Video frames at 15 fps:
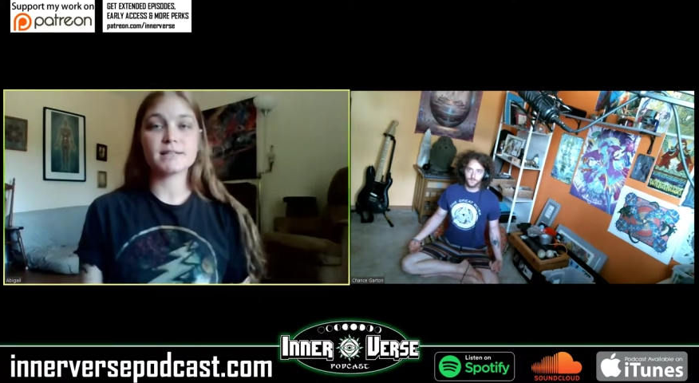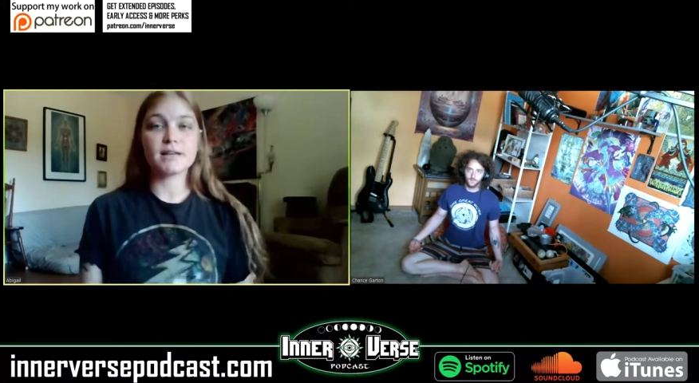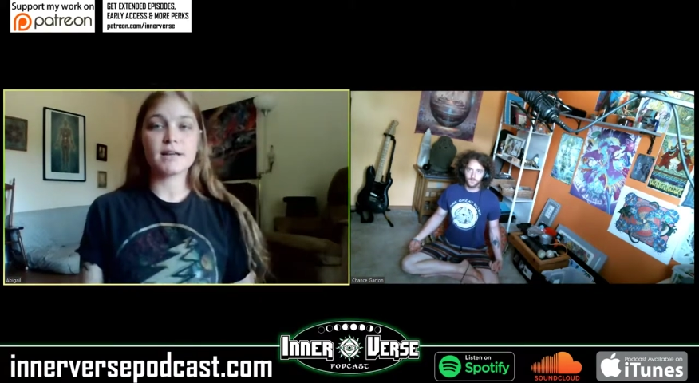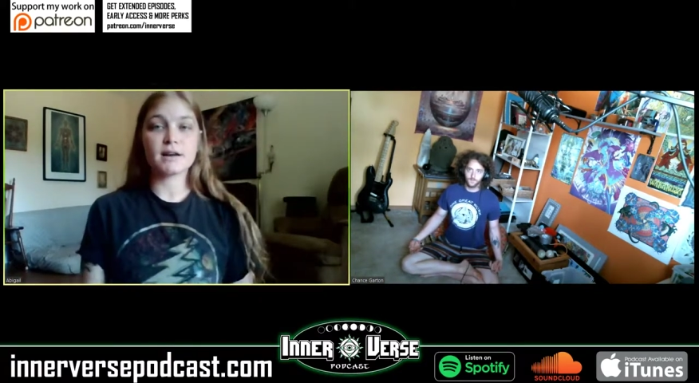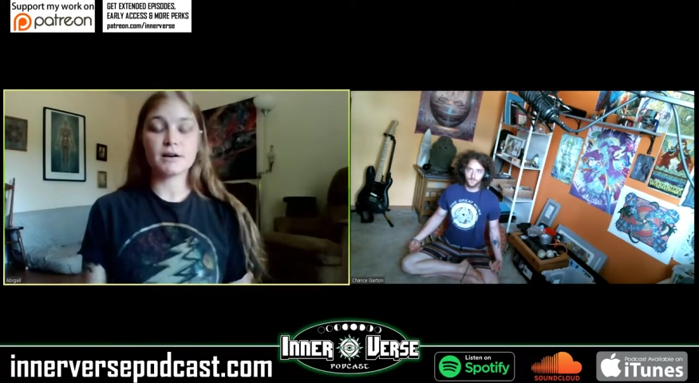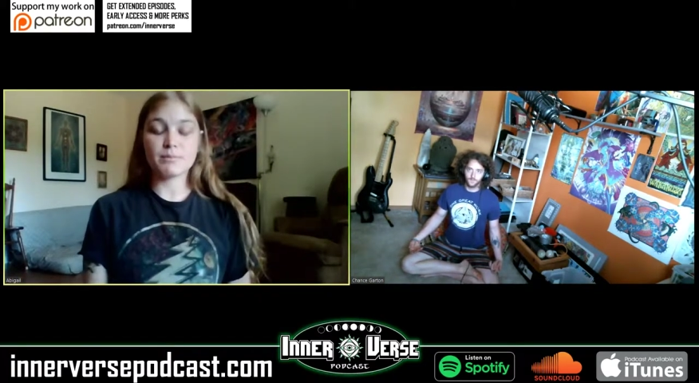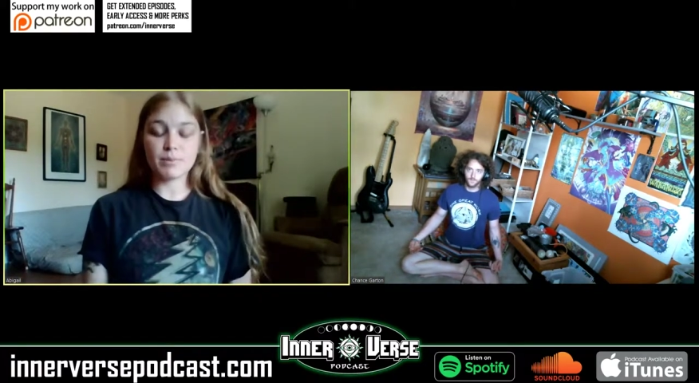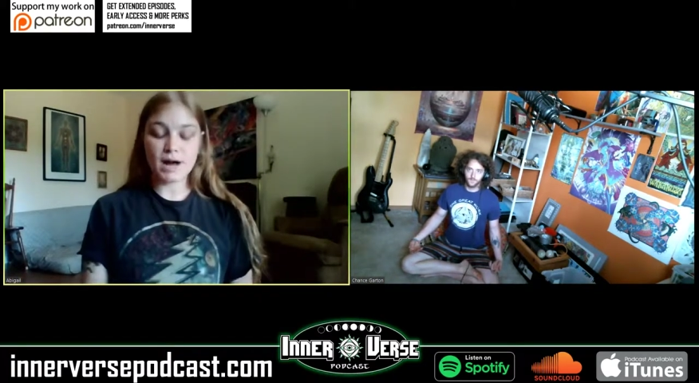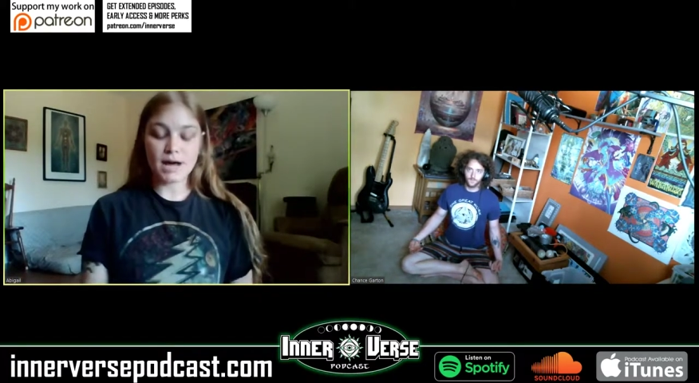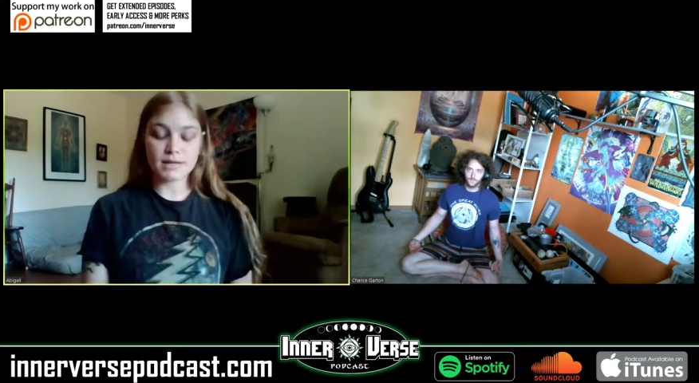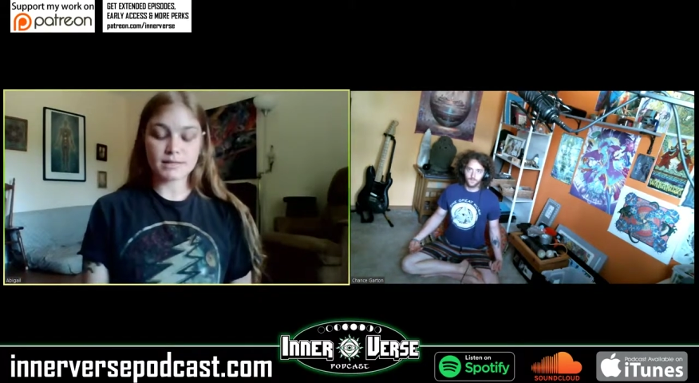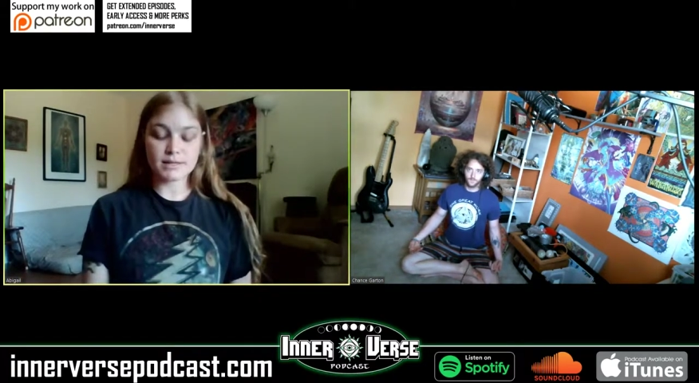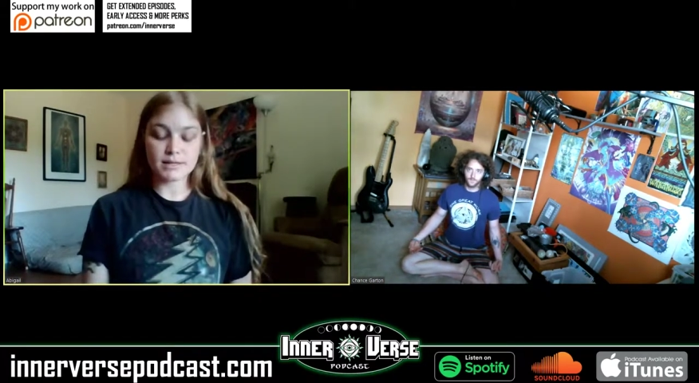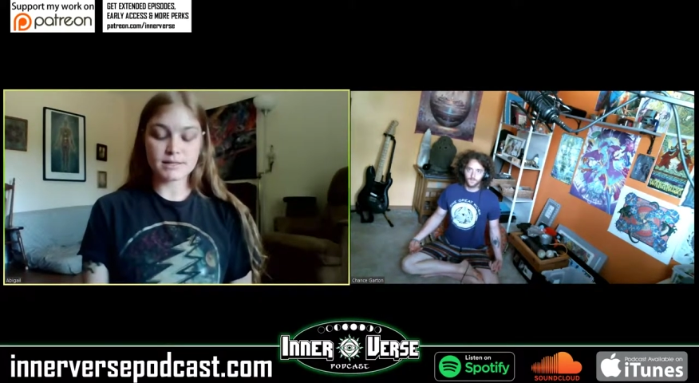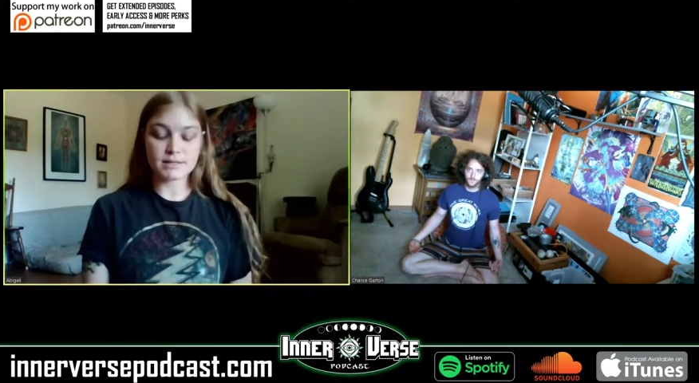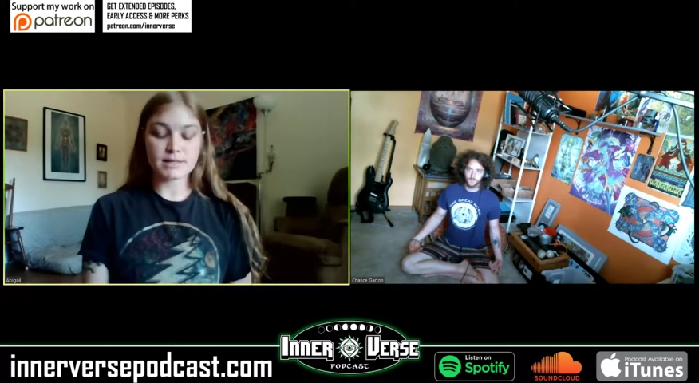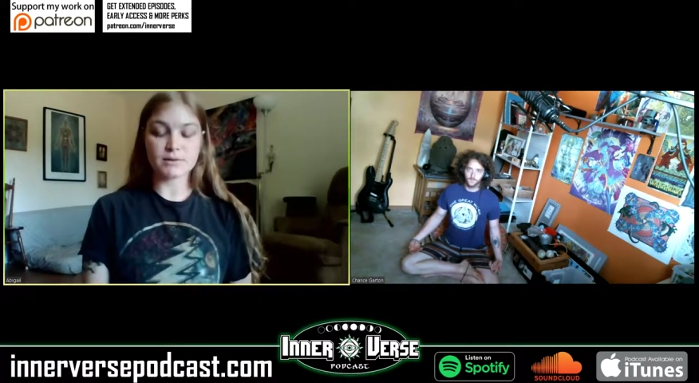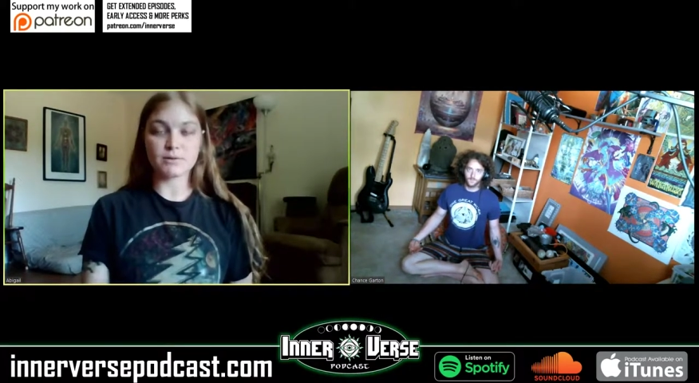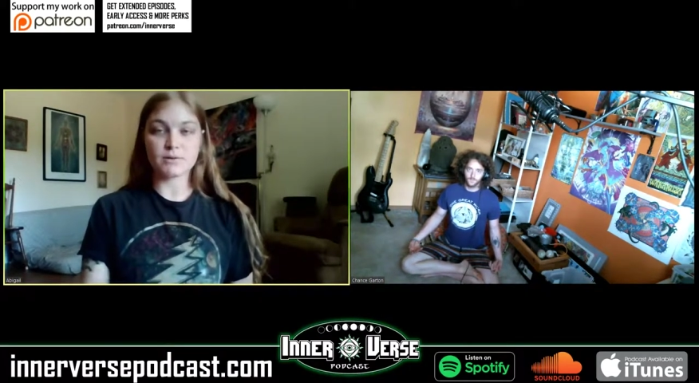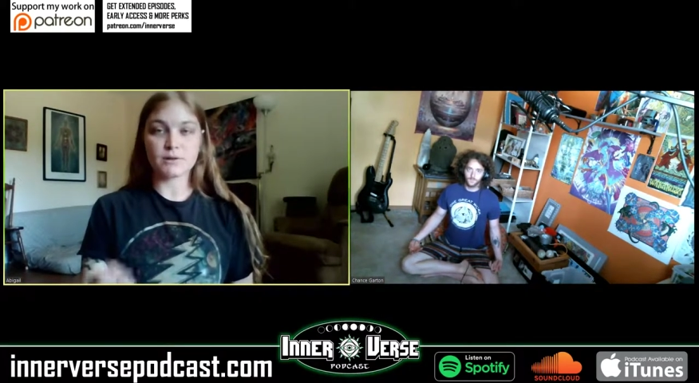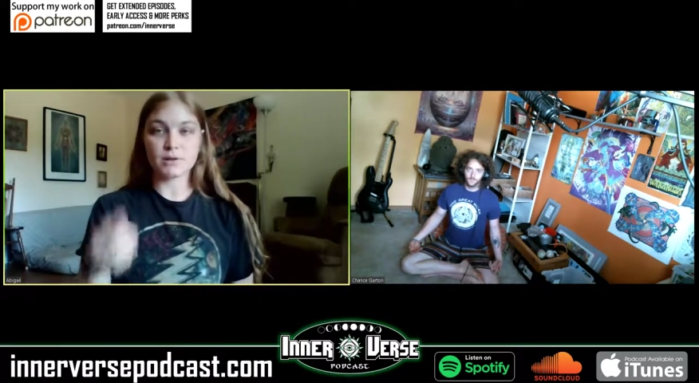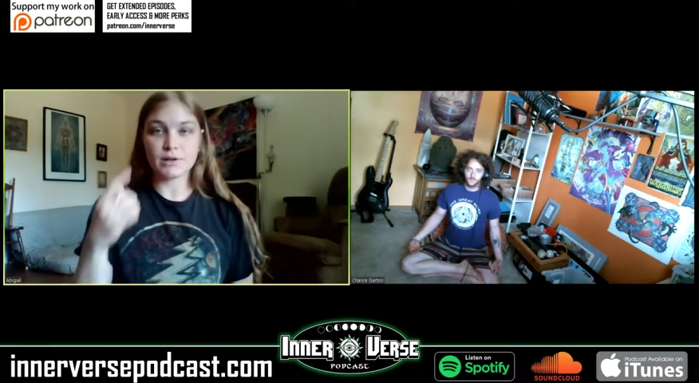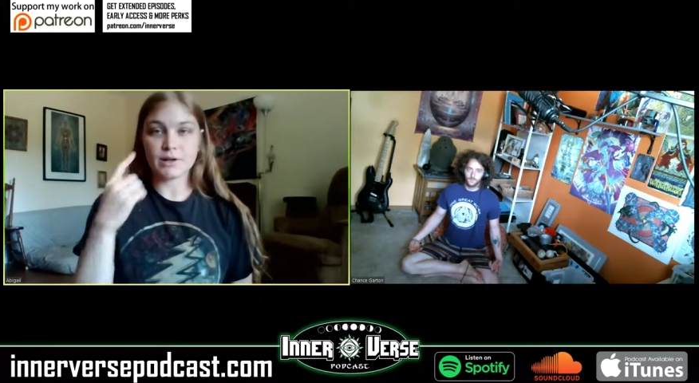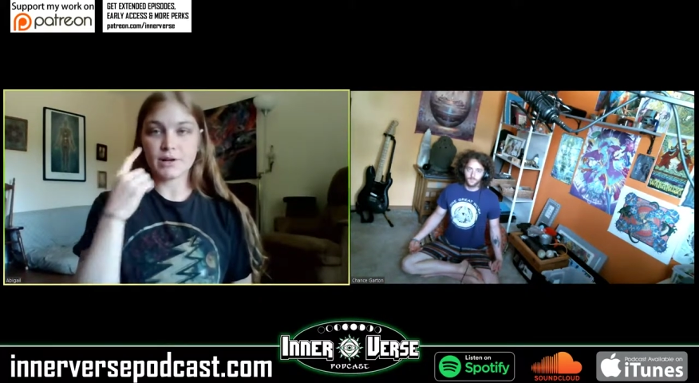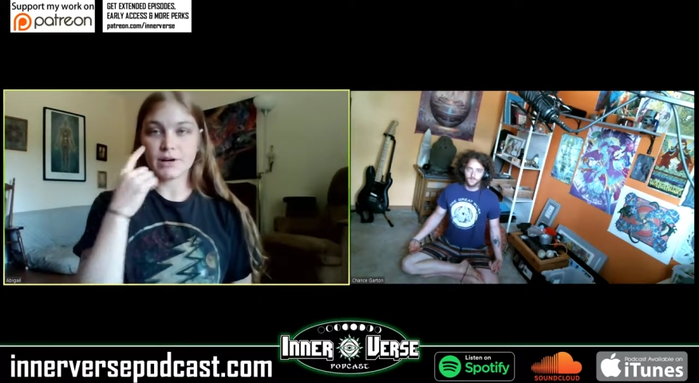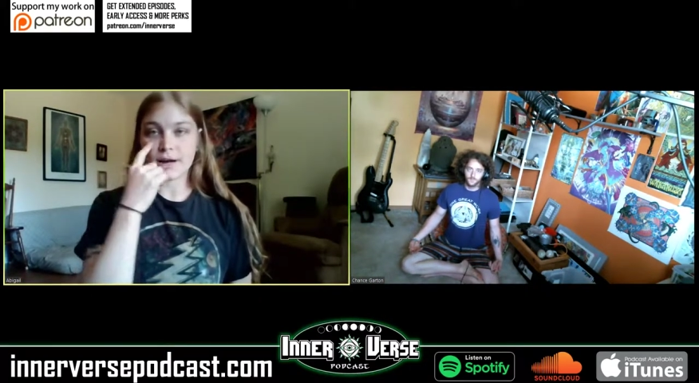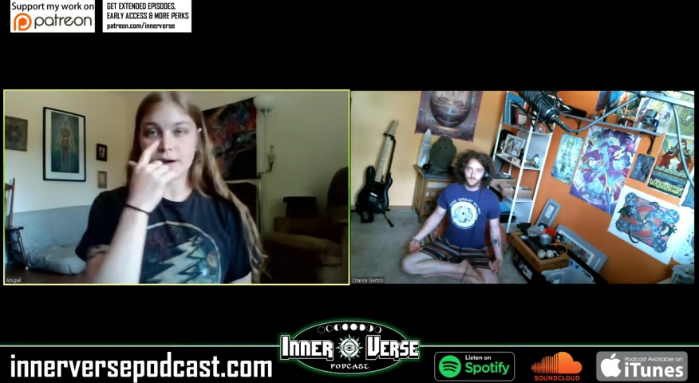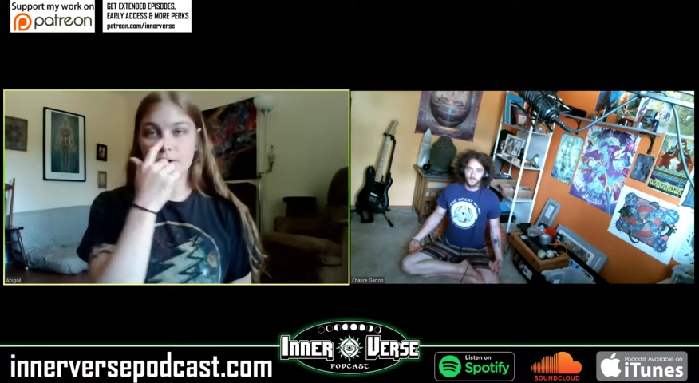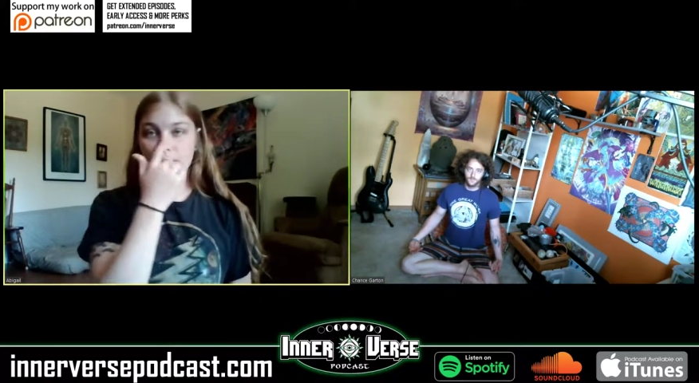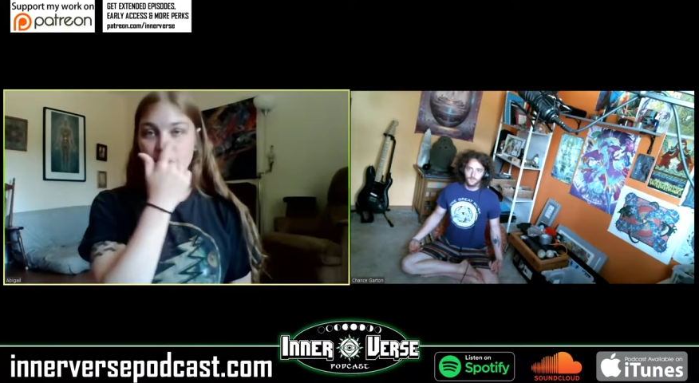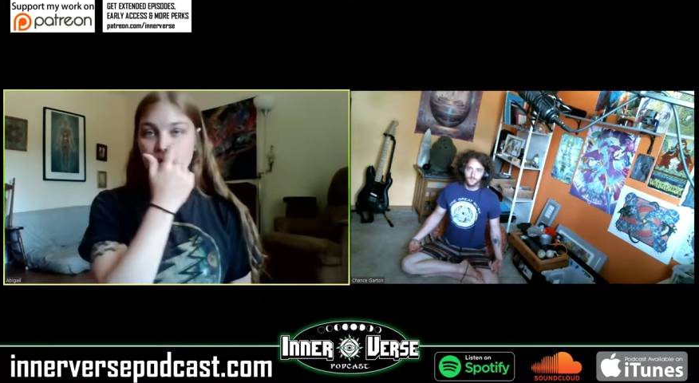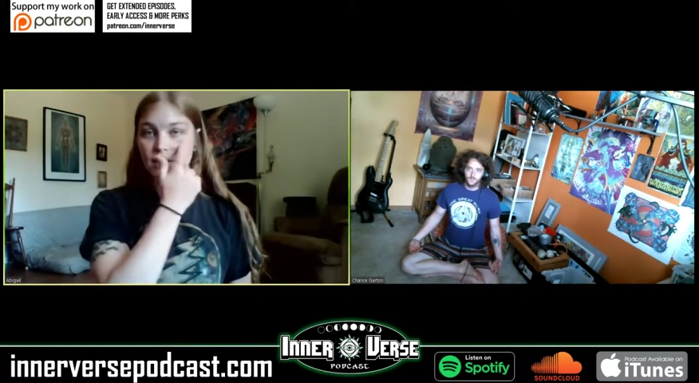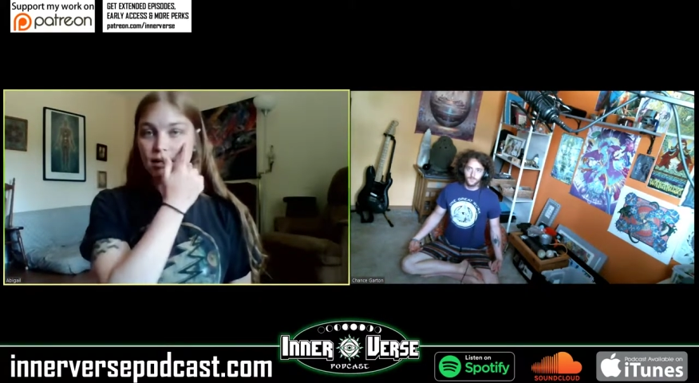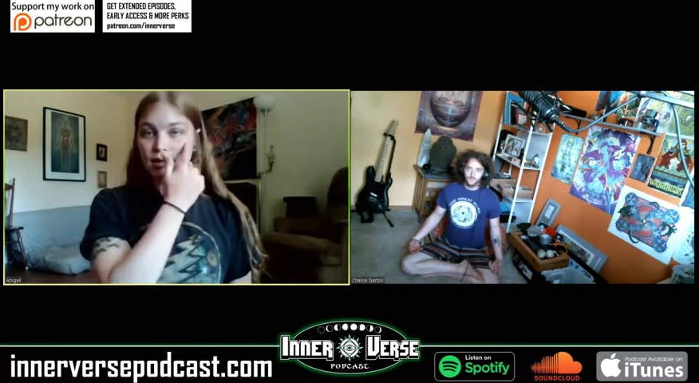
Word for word: in our practice that will clear out